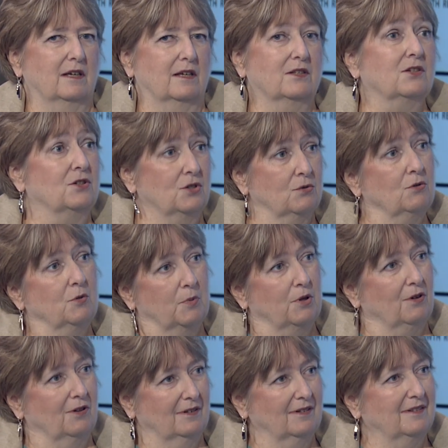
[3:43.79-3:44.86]

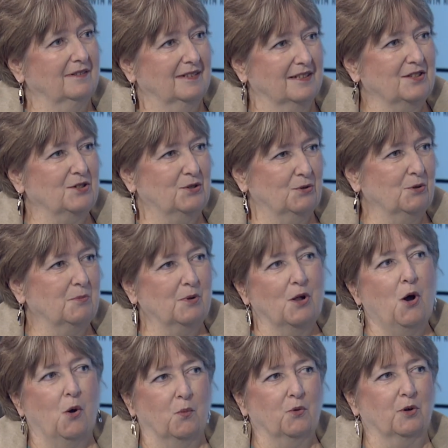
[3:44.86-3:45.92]
doable
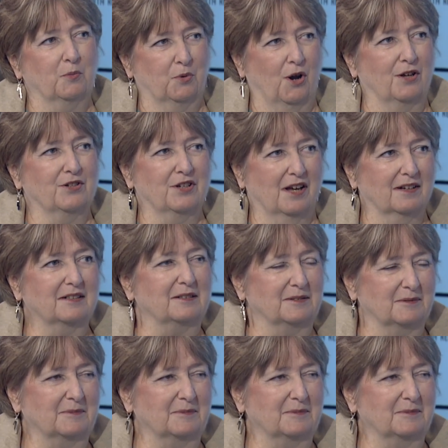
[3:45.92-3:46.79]
homework project.